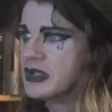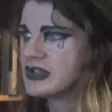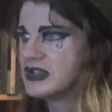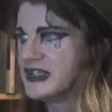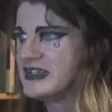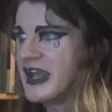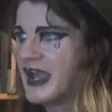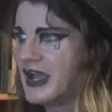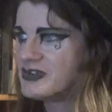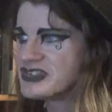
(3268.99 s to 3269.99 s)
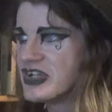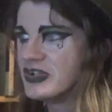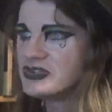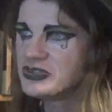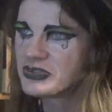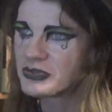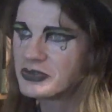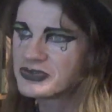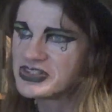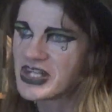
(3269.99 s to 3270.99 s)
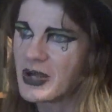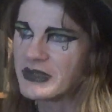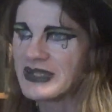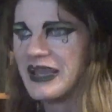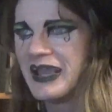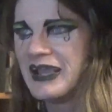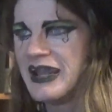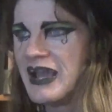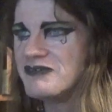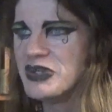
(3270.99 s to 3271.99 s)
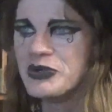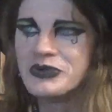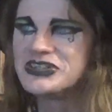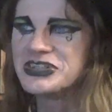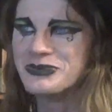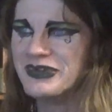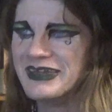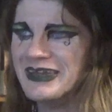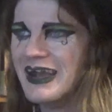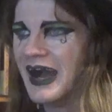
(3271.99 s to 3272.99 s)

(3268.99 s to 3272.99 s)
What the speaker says: clean the house, do the grocery shopping, and have no issue with it.